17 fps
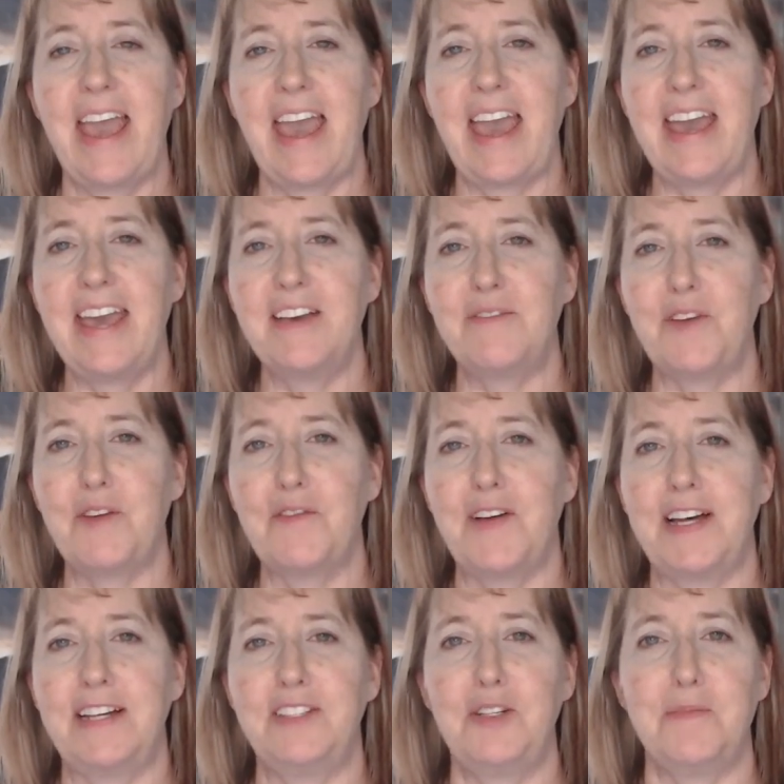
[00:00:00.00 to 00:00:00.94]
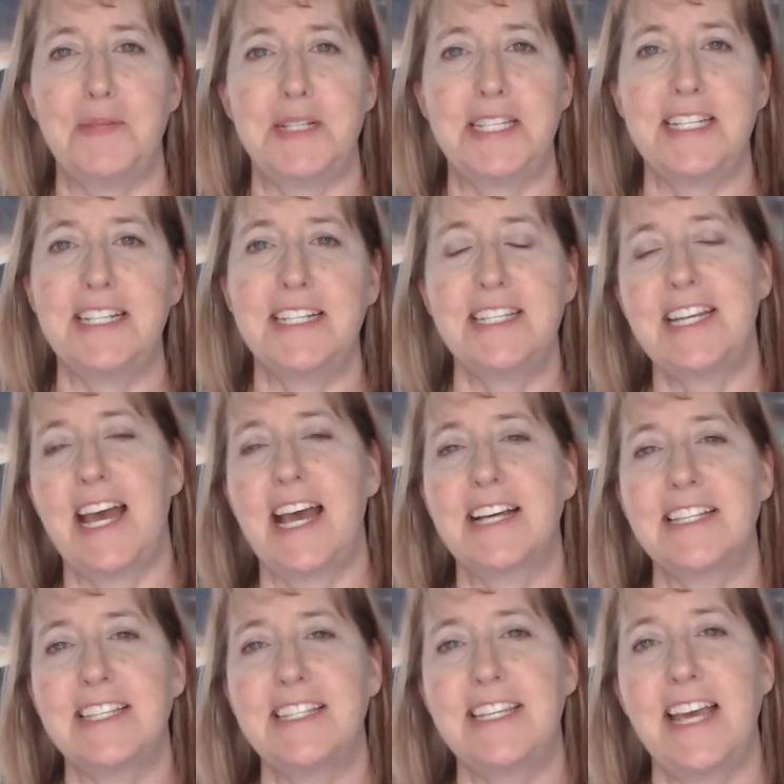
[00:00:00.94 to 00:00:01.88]
Hey, have you filed your business
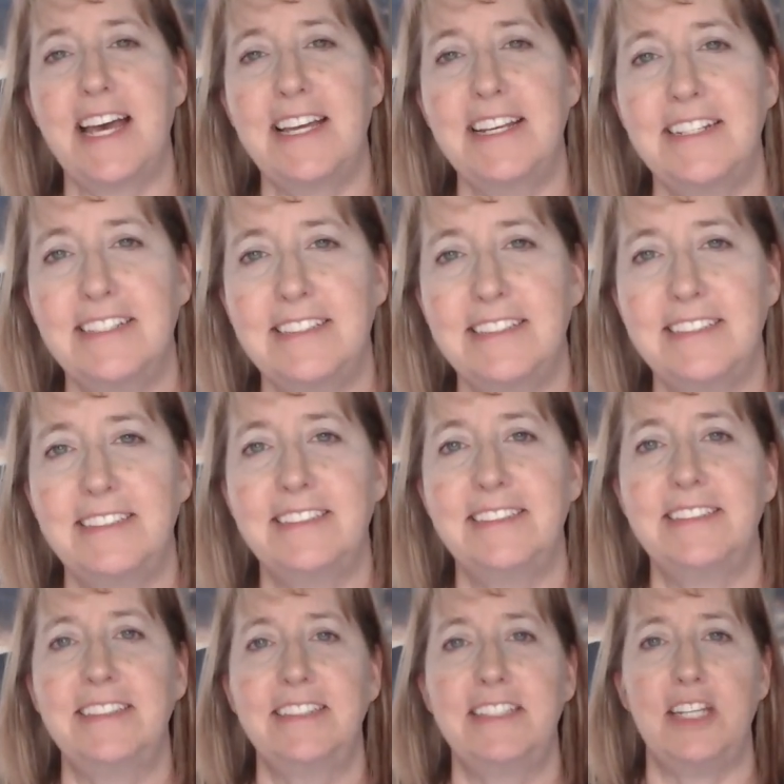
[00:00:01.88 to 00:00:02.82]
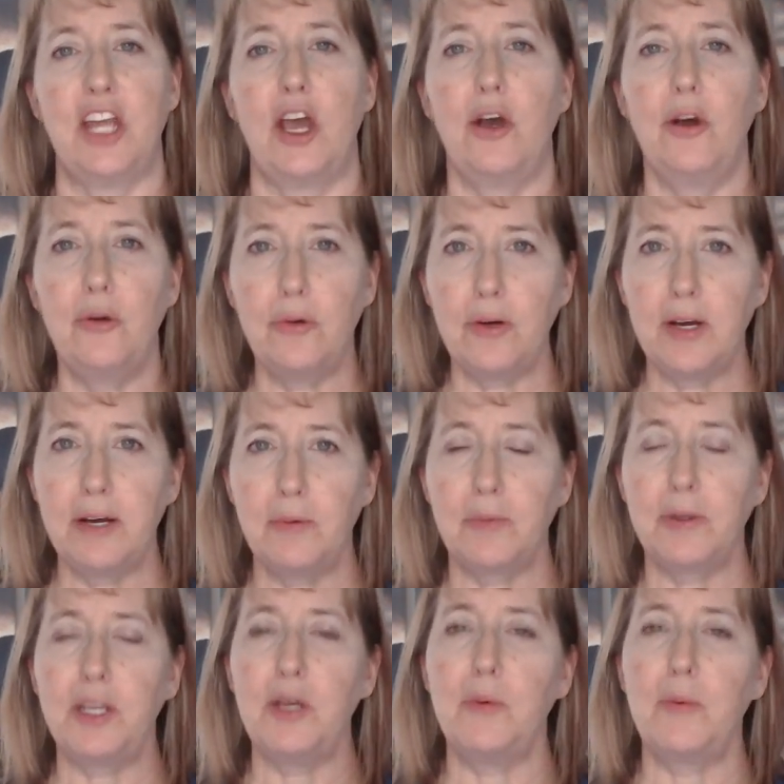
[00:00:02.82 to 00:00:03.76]
taxes yet? No?
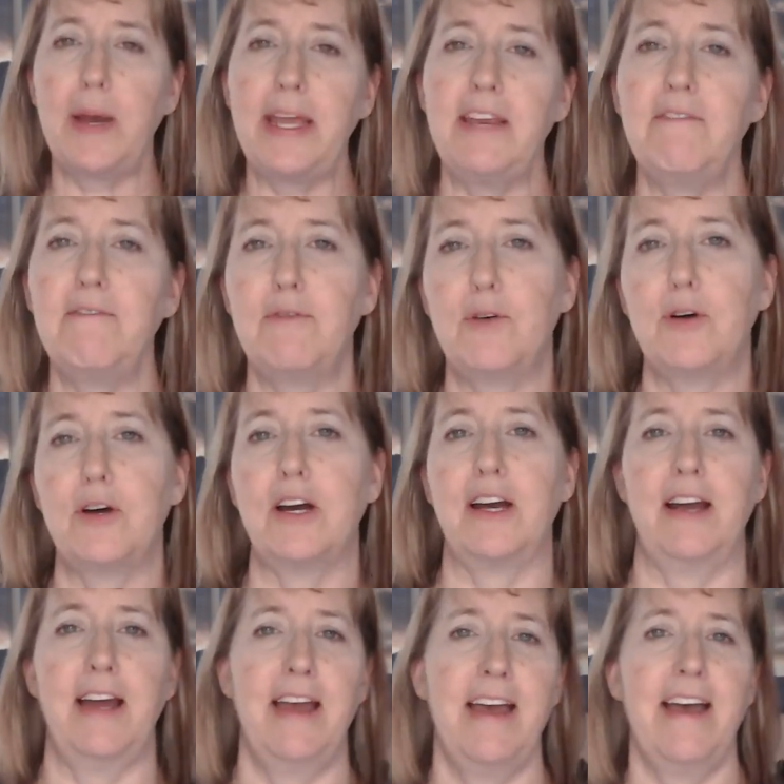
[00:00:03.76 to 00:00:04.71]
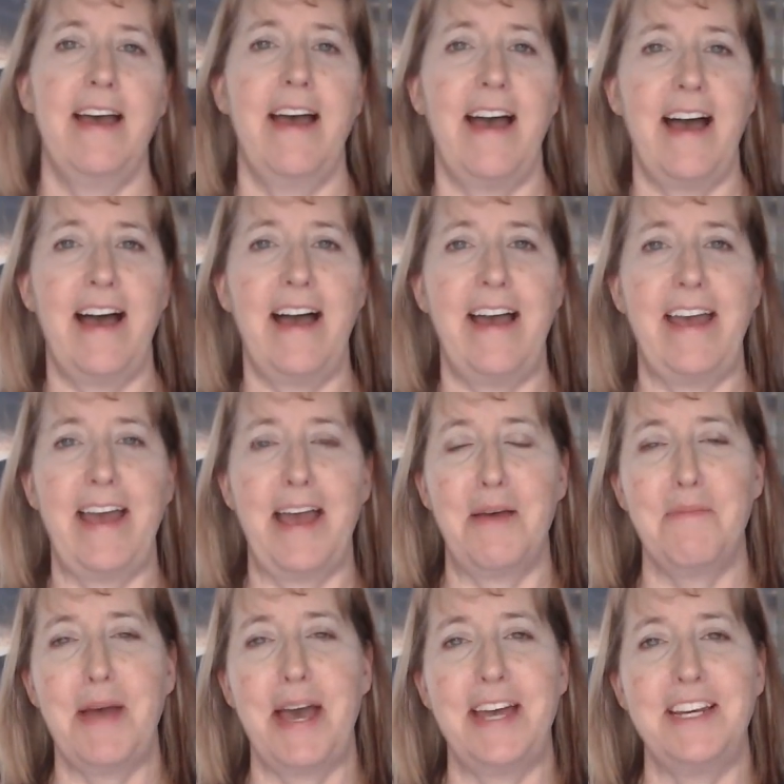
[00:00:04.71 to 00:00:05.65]
What are you waiting for? Hi,
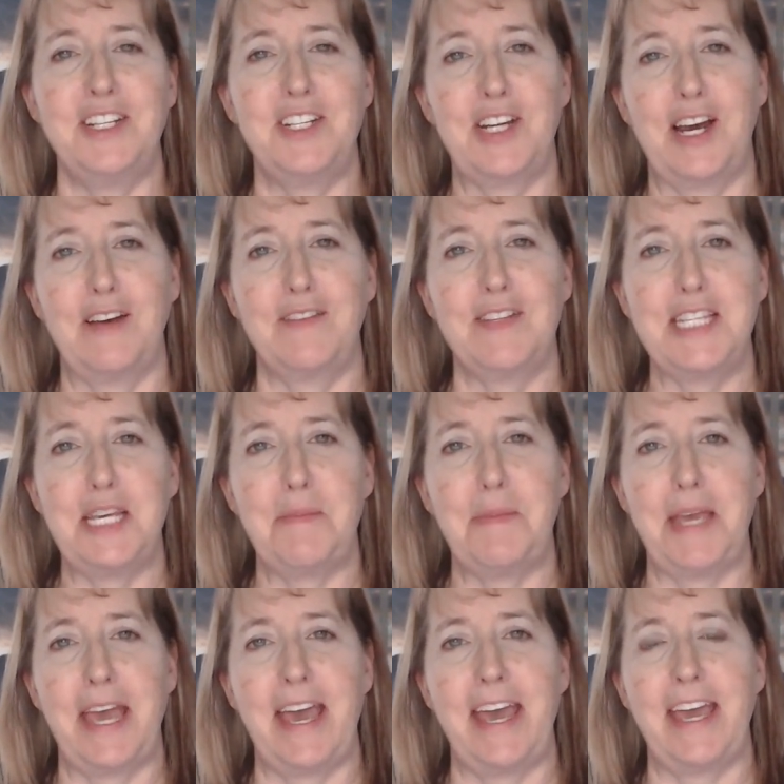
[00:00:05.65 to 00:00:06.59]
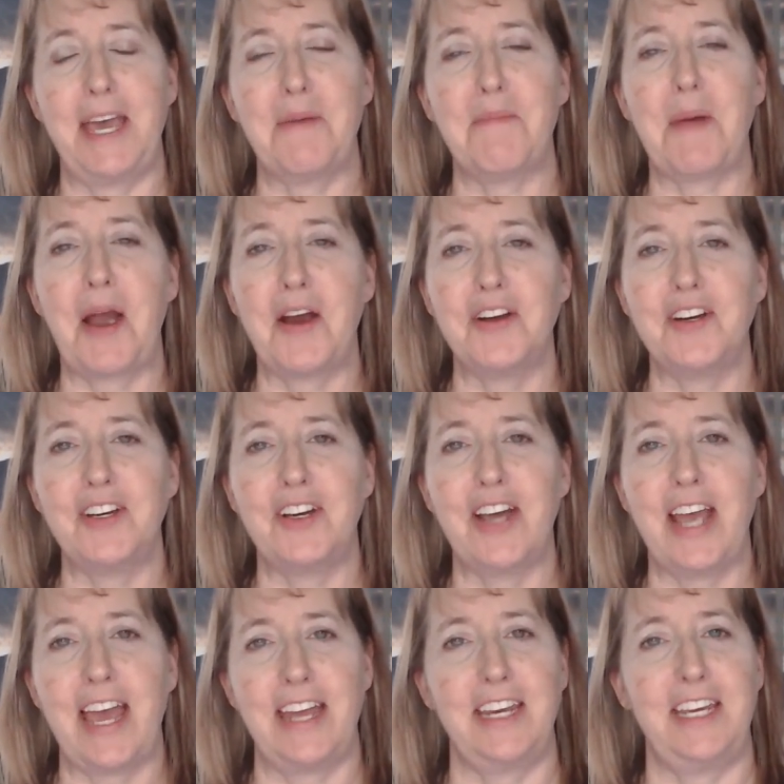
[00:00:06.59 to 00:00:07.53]
I'm Patty Sharp, CPA and partner
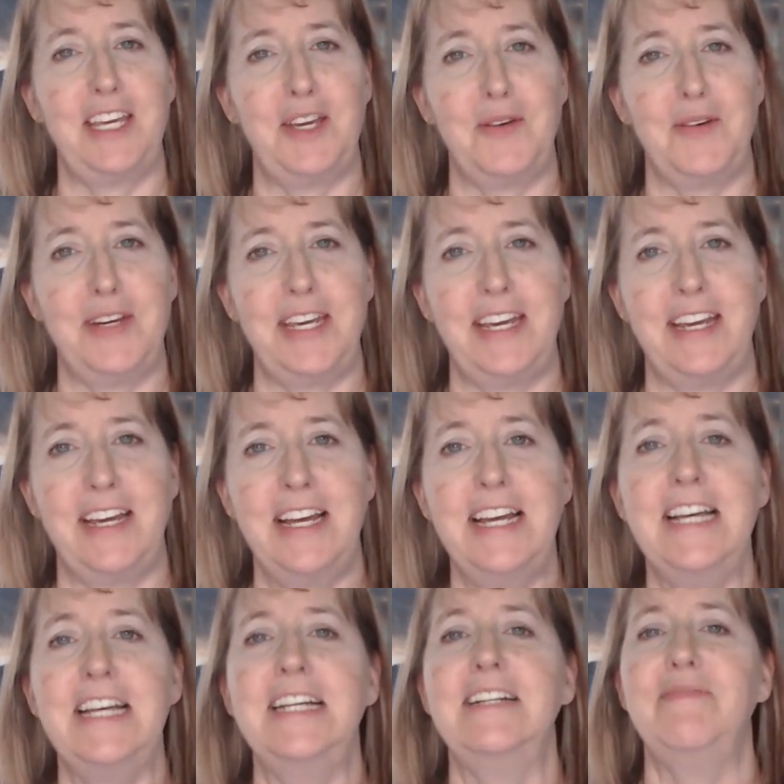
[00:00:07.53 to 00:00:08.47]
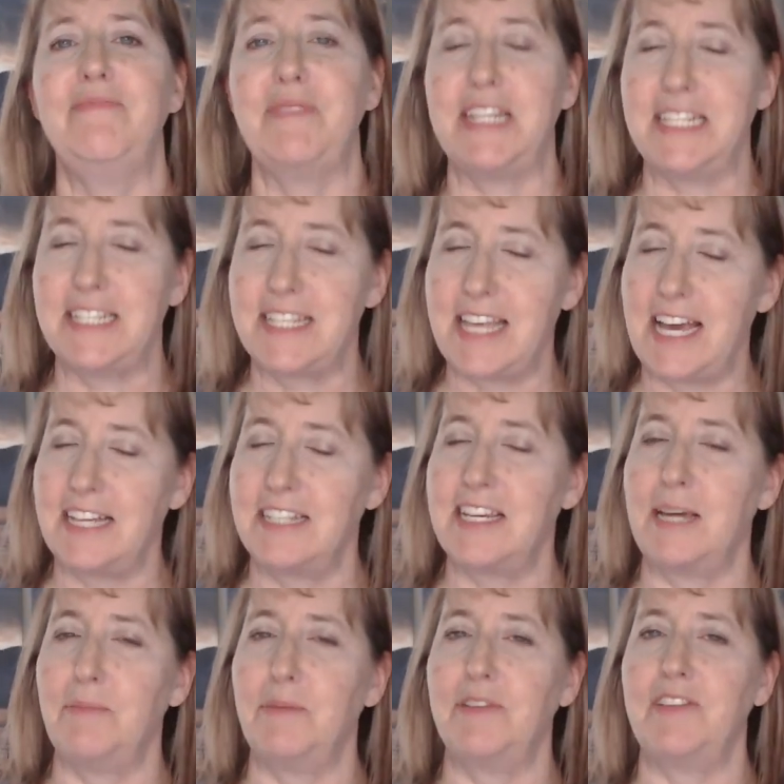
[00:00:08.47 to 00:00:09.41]
at Acuity. It's that
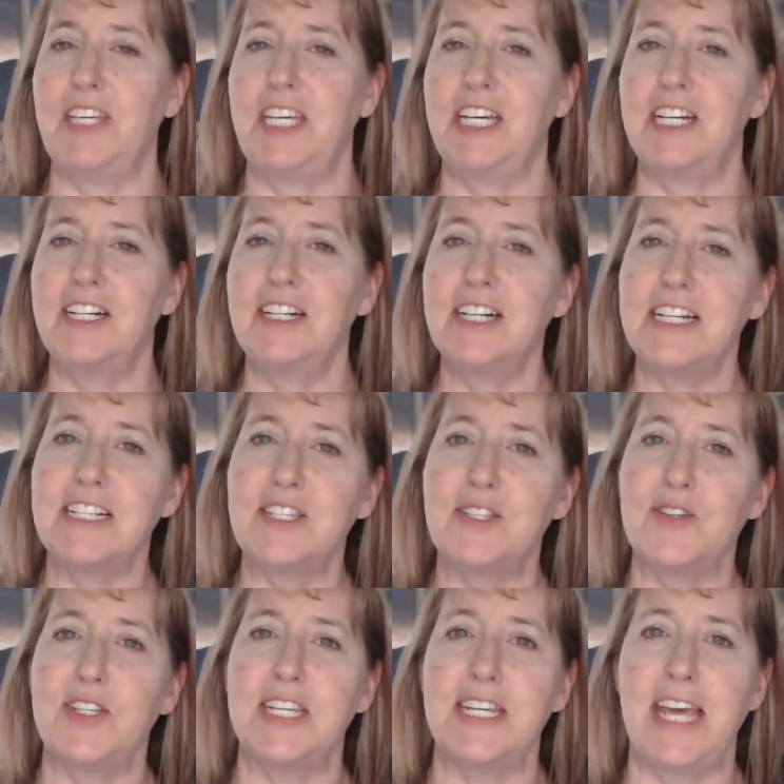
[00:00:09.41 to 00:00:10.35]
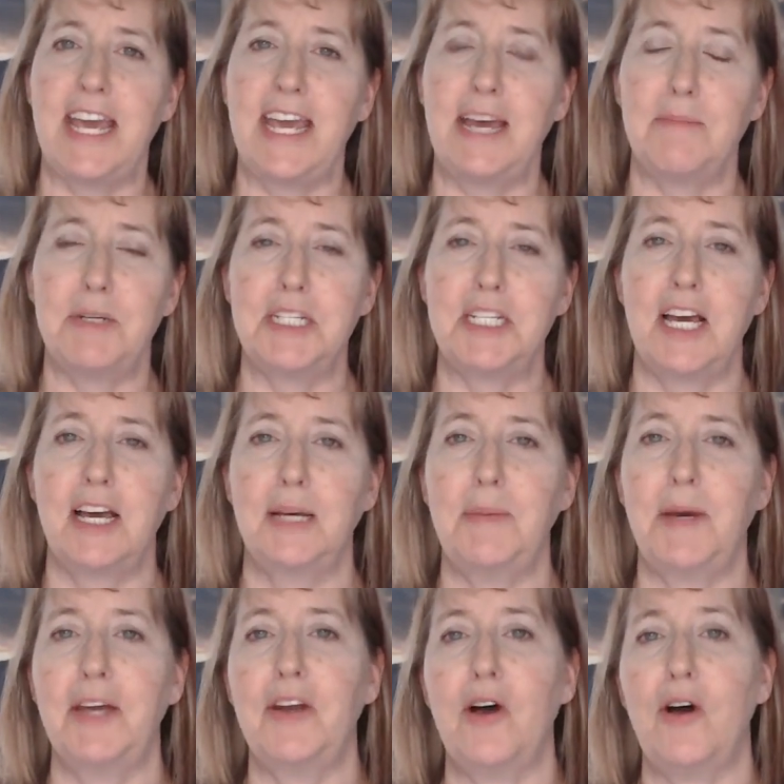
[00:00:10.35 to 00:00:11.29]
time of the year, and so today I'm going to talk
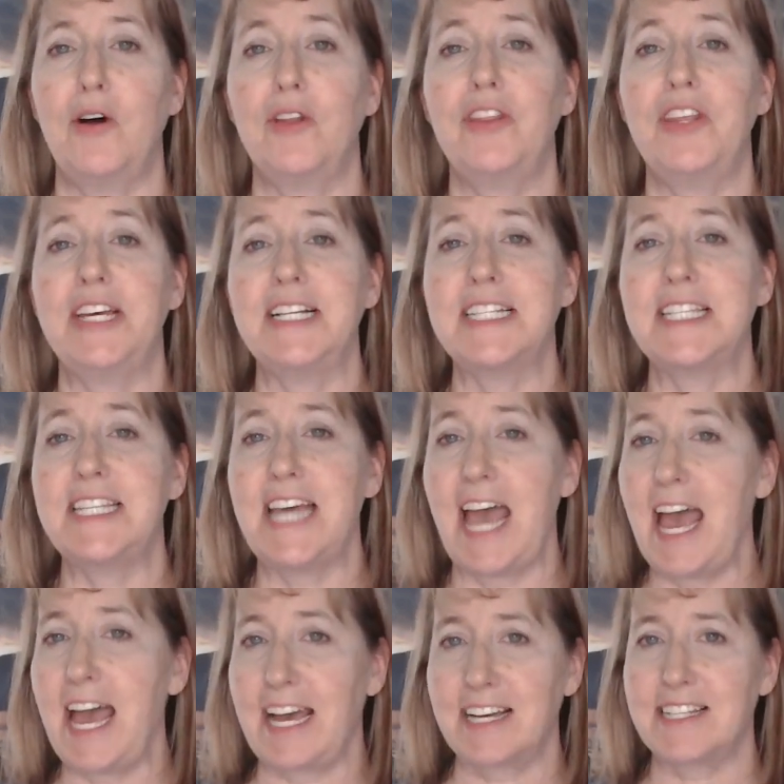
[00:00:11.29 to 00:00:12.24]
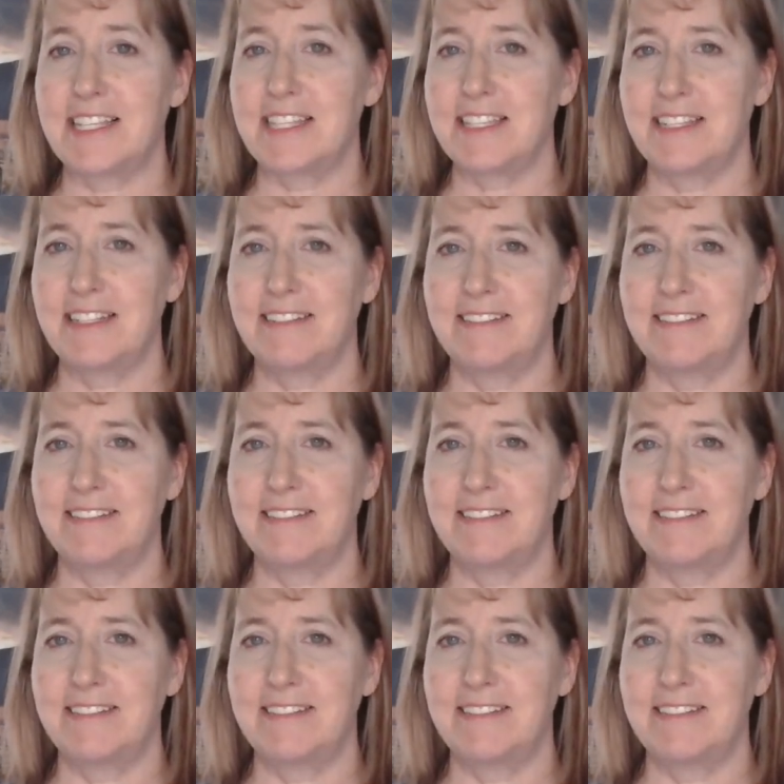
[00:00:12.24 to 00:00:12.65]
about all things tax.